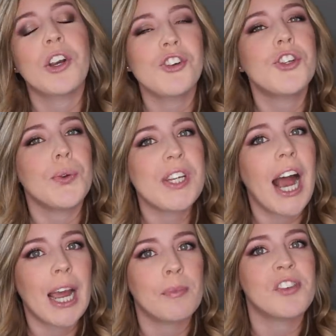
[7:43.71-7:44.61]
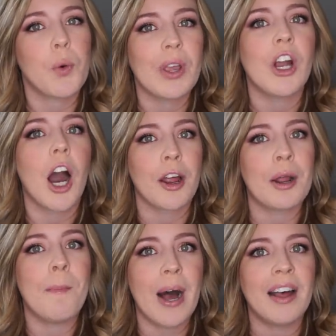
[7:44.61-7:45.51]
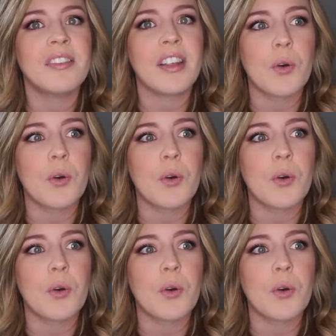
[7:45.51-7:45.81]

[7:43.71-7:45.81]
or two times that we got on a bus